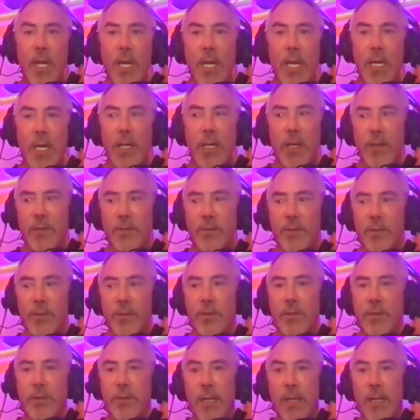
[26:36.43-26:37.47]
and all of a sudden
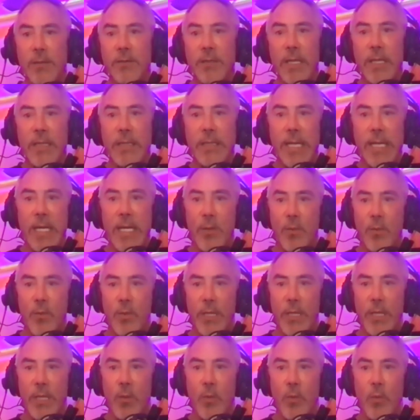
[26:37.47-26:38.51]
your dog's got
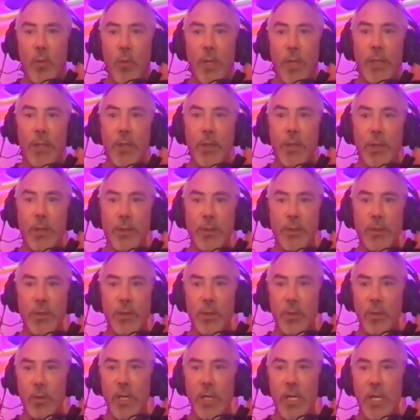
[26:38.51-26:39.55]
diarrhea. What are you going to
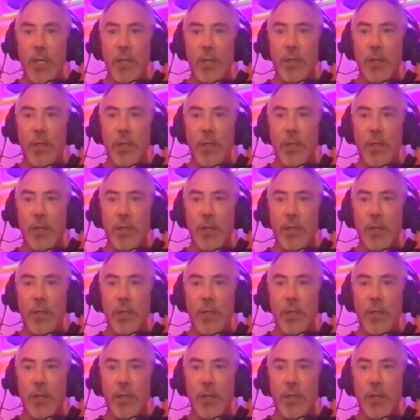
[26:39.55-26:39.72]
do?